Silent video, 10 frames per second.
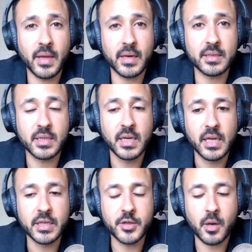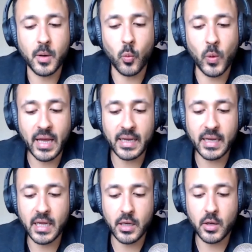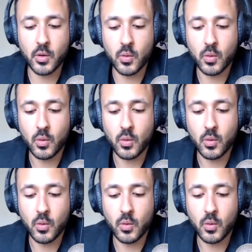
that is, Jeramy, we got to get you